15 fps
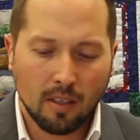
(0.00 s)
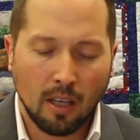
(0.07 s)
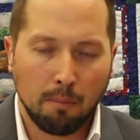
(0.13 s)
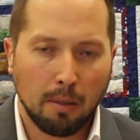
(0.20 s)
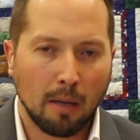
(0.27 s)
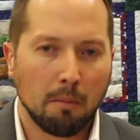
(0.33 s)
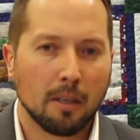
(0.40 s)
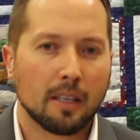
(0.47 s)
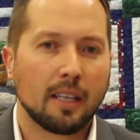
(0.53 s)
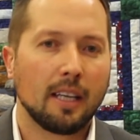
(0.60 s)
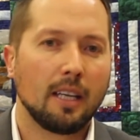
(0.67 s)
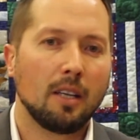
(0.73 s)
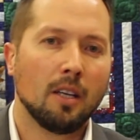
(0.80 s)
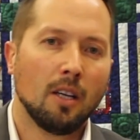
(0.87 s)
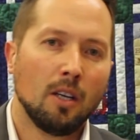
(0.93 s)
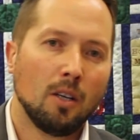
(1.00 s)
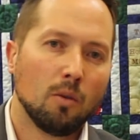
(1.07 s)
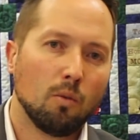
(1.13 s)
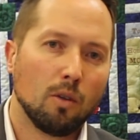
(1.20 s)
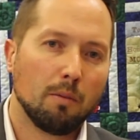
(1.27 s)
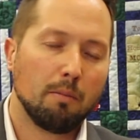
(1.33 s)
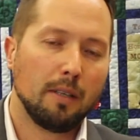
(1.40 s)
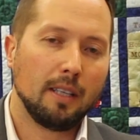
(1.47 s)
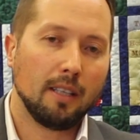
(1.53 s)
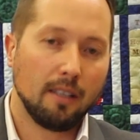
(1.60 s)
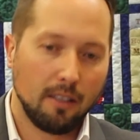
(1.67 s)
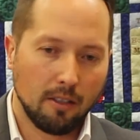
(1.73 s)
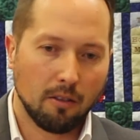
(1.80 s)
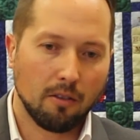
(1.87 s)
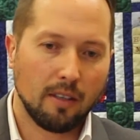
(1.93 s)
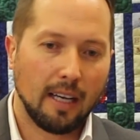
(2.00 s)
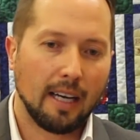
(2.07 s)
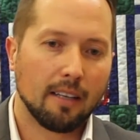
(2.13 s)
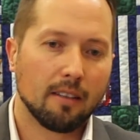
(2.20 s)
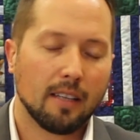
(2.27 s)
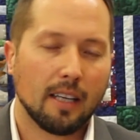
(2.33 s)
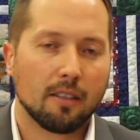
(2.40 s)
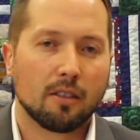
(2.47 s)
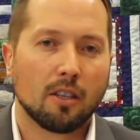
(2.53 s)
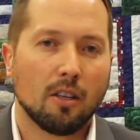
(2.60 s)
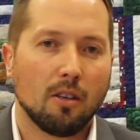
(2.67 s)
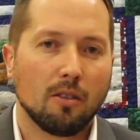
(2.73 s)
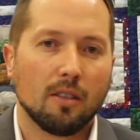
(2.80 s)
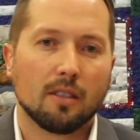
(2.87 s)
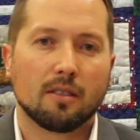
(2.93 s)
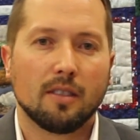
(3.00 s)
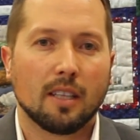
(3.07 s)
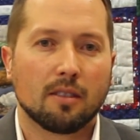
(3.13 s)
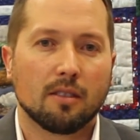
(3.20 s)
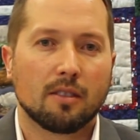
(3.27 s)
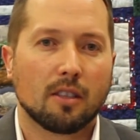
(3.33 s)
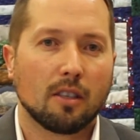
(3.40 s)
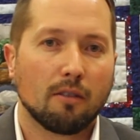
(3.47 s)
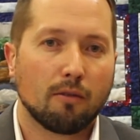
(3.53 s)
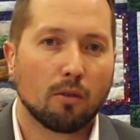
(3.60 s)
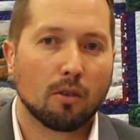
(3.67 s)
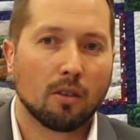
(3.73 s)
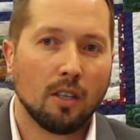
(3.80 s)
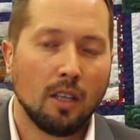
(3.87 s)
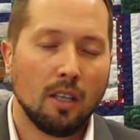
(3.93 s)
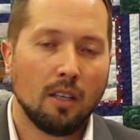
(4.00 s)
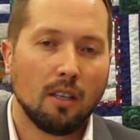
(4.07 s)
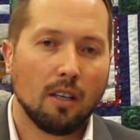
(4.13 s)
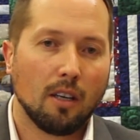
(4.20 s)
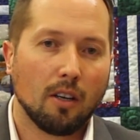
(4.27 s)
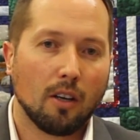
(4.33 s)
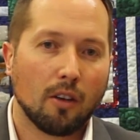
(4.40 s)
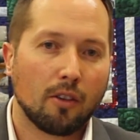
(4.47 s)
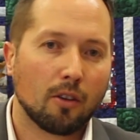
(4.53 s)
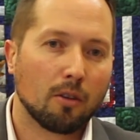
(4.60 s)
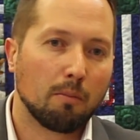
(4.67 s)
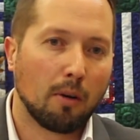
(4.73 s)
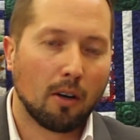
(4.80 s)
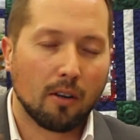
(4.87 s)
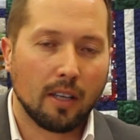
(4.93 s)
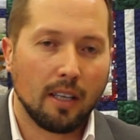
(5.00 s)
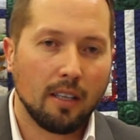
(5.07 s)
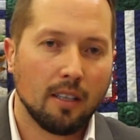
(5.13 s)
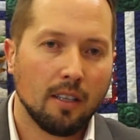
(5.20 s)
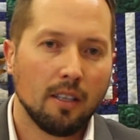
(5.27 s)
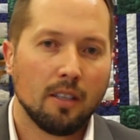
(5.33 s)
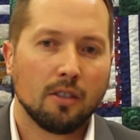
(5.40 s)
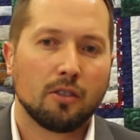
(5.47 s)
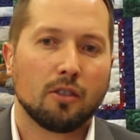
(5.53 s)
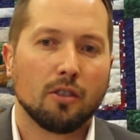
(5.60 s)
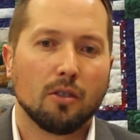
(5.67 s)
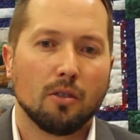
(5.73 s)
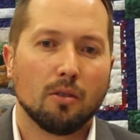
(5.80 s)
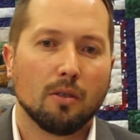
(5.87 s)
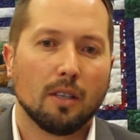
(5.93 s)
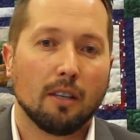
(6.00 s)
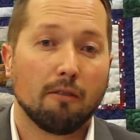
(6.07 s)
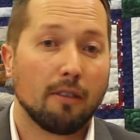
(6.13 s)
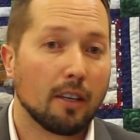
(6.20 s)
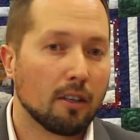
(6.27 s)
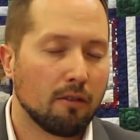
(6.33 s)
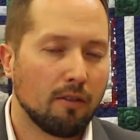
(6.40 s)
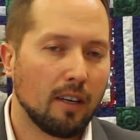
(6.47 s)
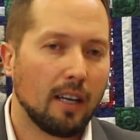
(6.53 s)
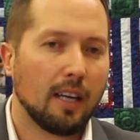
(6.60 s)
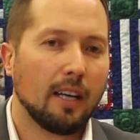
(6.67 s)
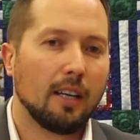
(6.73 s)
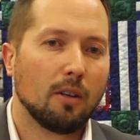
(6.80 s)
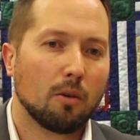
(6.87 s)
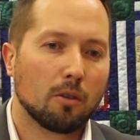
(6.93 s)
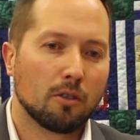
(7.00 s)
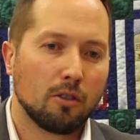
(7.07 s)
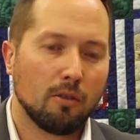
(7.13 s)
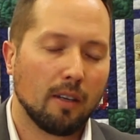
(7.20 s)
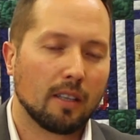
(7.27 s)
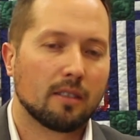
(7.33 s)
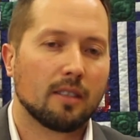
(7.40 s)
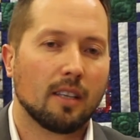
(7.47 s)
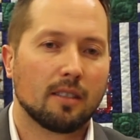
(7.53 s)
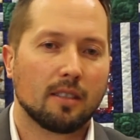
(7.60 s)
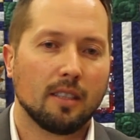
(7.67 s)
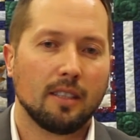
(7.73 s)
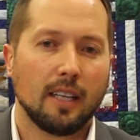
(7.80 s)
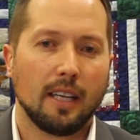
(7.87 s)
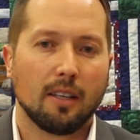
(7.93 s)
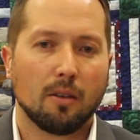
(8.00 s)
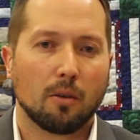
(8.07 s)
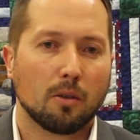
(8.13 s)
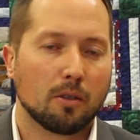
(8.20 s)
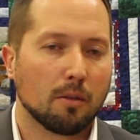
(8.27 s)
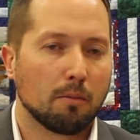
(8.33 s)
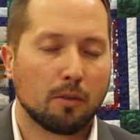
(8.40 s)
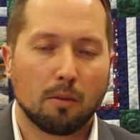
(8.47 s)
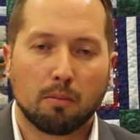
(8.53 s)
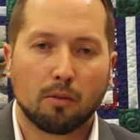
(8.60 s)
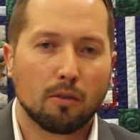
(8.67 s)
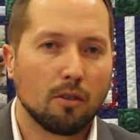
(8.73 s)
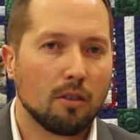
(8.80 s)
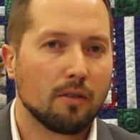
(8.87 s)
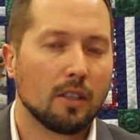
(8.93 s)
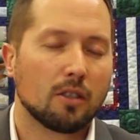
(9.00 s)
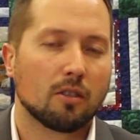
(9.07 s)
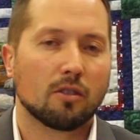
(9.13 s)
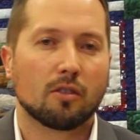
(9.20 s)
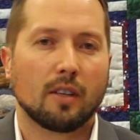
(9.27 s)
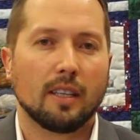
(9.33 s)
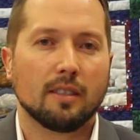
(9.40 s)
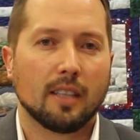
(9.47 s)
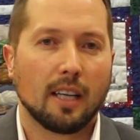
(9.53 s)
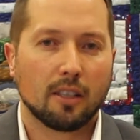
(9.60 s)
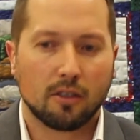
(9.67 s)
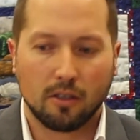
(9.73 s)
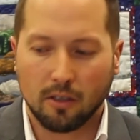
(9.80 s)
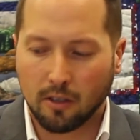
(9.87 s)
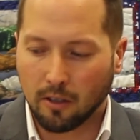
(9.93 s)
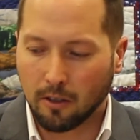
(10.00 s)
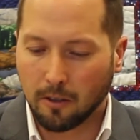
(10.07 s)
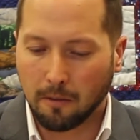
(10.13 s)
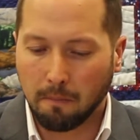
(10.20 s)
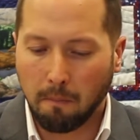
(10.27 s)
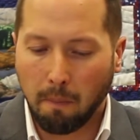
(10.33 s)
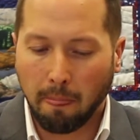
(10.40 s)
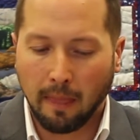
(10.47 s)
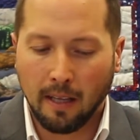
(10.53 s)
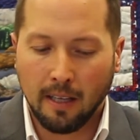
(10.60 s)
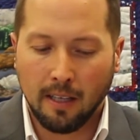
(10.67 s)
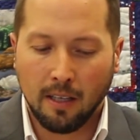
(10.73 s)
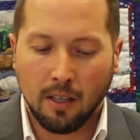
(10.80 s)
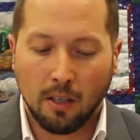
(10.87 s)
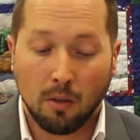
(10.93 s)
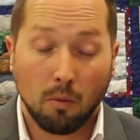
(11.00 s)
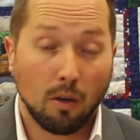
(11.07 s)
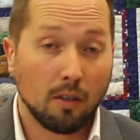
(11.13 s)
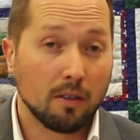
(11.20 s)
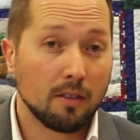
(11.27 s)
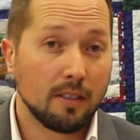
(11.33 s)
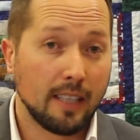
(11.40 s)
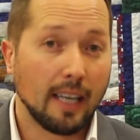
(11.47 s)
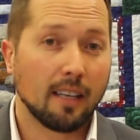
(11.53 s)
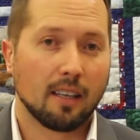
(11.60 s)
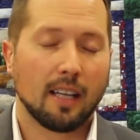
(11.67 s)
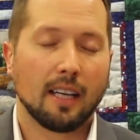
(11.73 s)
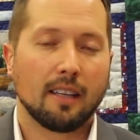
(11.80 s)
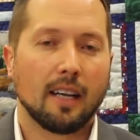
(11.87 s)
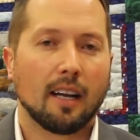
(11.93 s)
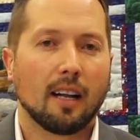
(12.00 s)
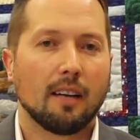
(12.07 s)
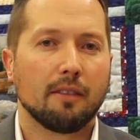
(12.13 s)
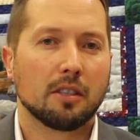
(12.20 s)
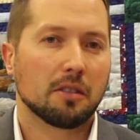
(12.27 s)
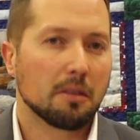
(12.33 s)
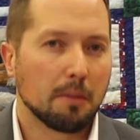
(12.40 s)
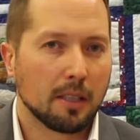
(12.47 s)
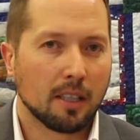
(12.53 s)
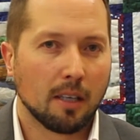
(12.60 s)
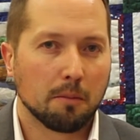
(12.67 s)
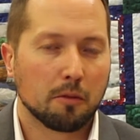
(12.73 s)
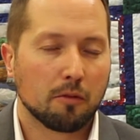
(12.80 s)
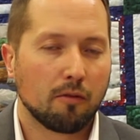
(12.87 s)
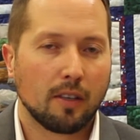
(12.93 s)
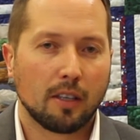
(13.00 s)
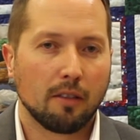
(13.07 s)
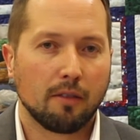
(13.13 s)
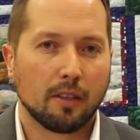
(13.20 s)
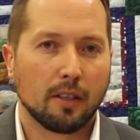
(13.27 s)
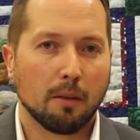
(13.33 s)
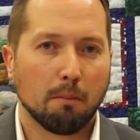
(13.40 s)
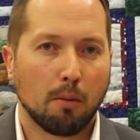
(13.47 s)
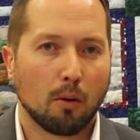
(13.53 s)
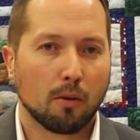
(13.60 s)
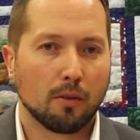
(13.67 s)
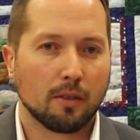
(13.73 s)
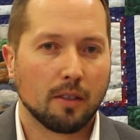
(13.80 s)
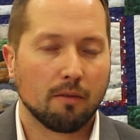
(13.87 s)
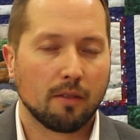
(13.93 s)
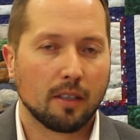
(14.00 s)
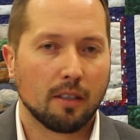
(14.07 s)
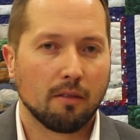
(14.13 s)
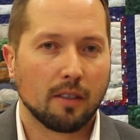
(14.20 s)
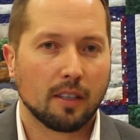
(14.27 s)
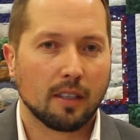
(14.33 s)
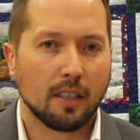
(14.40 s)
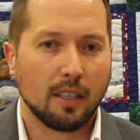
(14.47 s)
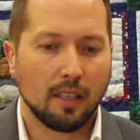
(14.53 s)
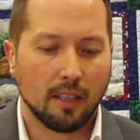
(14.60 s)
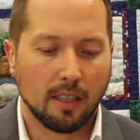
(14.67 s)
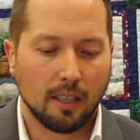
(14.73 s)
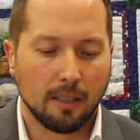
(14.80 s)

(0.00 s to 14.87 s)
A public key would be that code that's necessary for a third party to verify or to access the data or to prove that a transaction occurred. Well, data like that obviously becomes very, very important and very, very